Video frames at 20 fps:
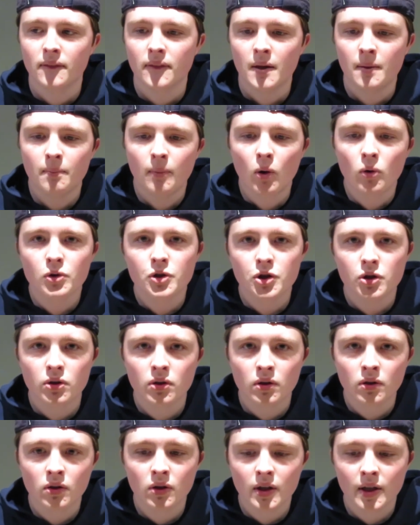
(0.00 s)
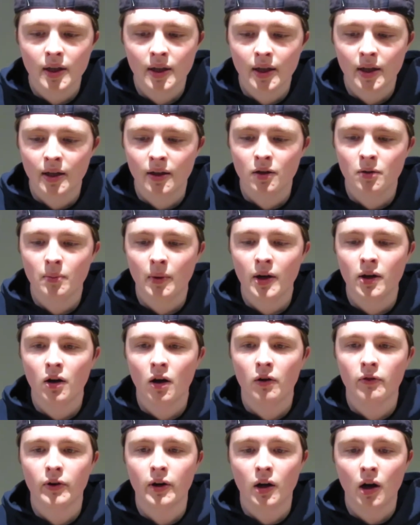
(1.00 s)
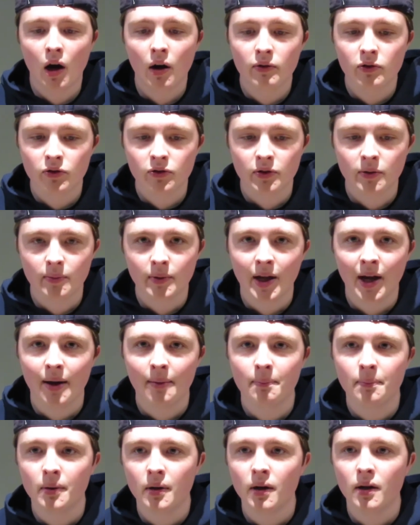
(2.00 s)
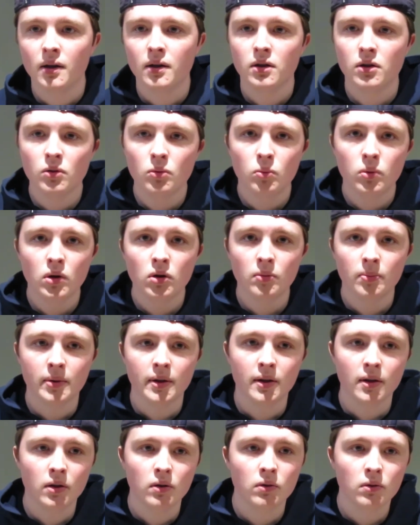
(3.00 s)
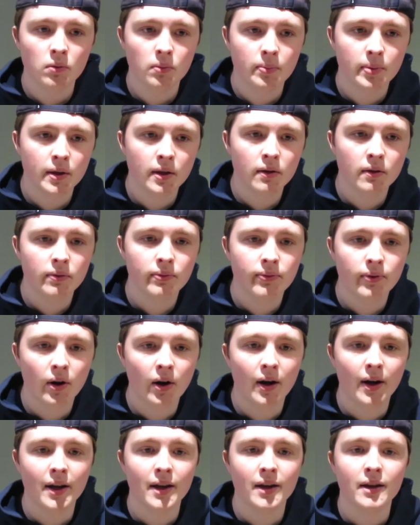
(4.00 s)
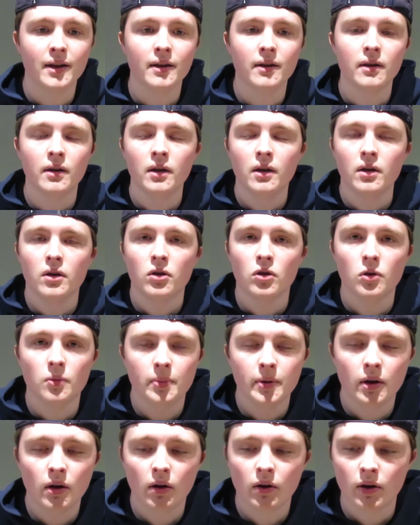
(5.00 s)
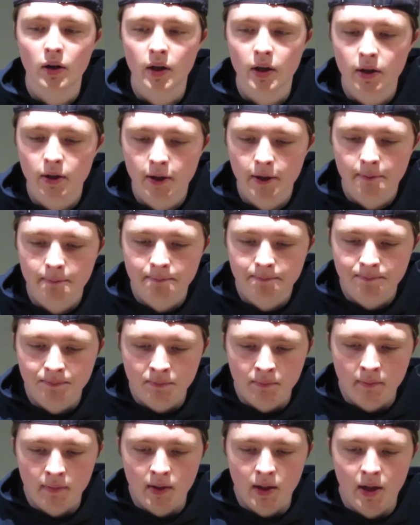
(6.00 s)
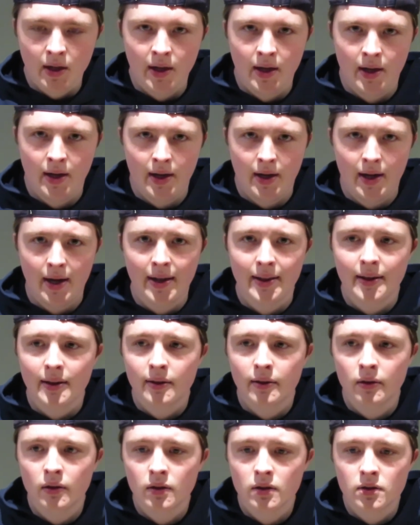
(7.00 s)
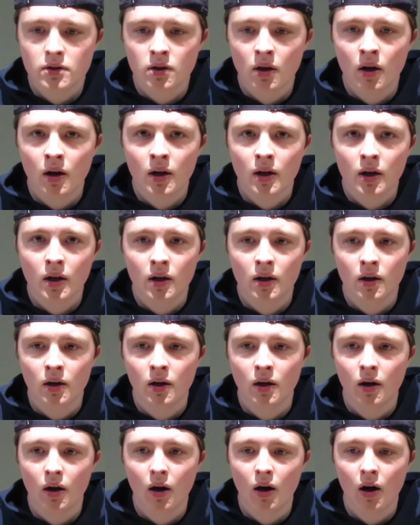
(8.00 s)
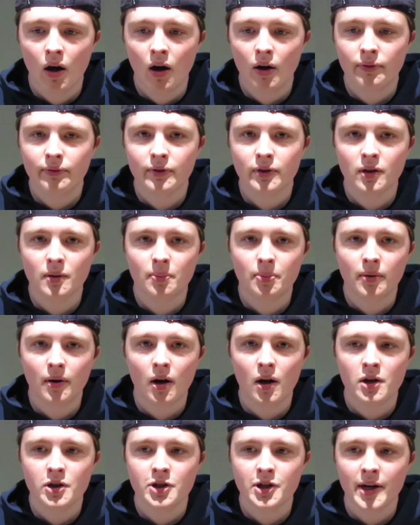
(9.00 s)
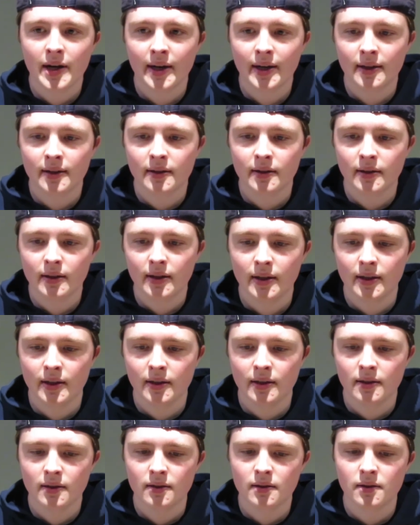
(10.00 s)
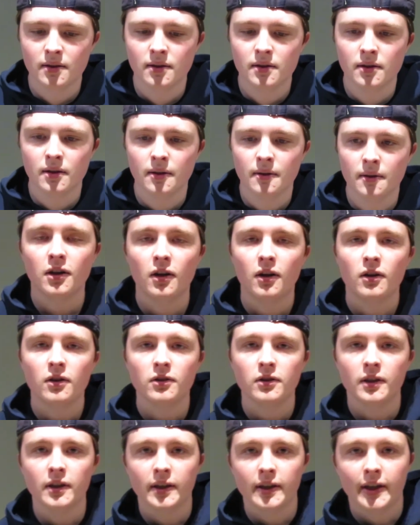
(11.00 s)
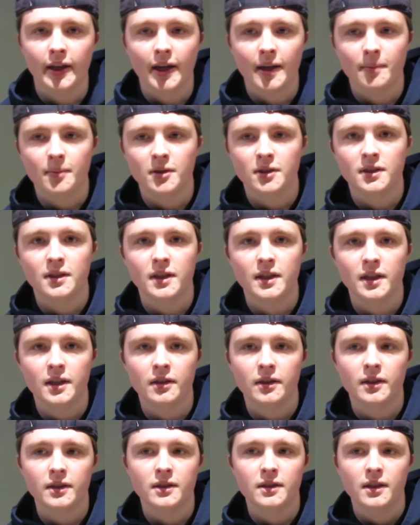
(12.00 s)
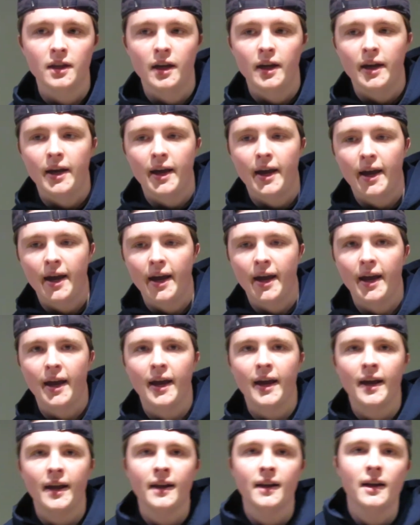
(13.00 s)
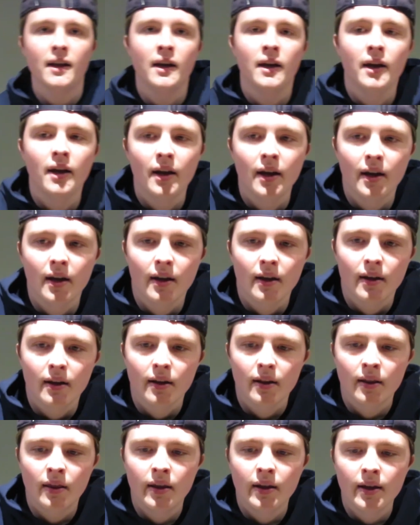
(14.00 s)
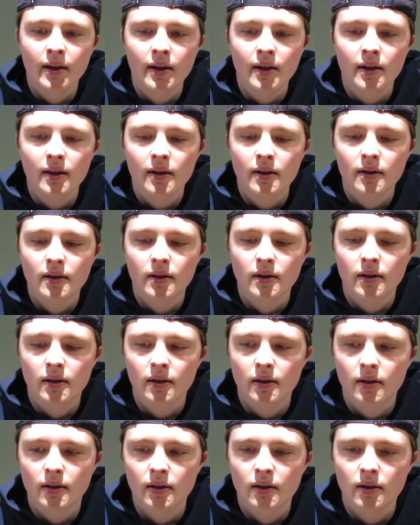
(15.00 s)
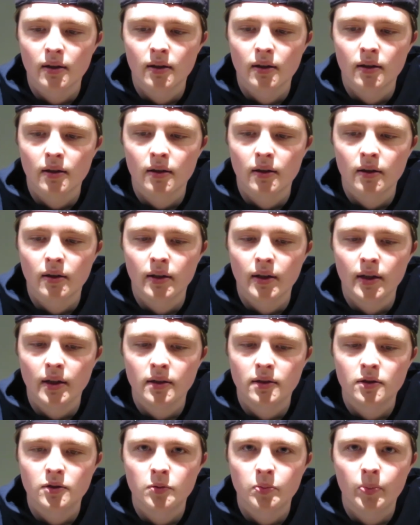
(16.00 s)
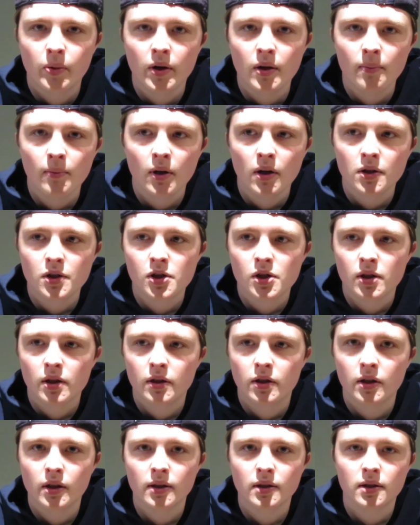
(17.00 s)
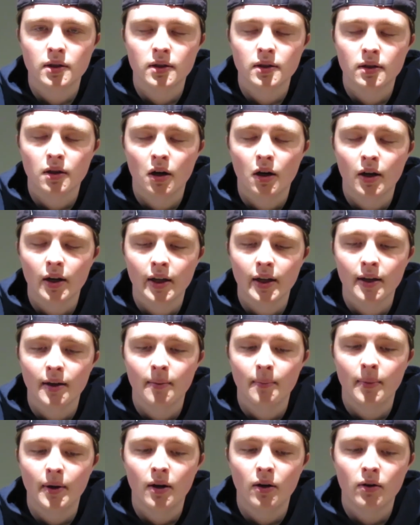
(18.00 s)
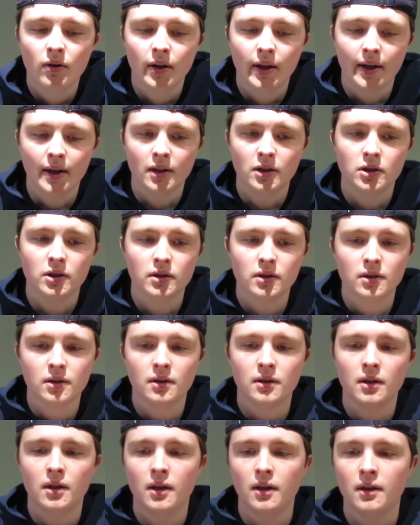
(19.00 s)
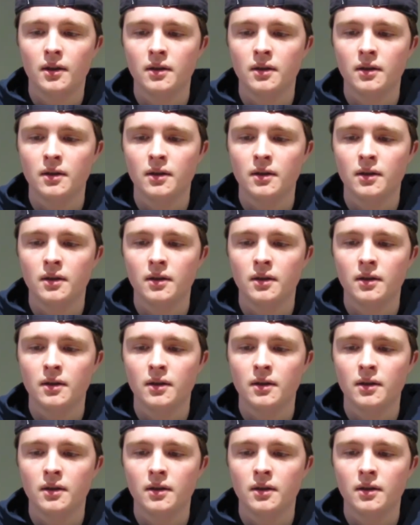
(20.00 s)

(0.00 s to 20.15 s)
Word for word: emotionally and you might not recover from that but you will be you'll be fine and you'll be all good and the third song off of the project is called game of secrets and the it's pretty much just talking about like just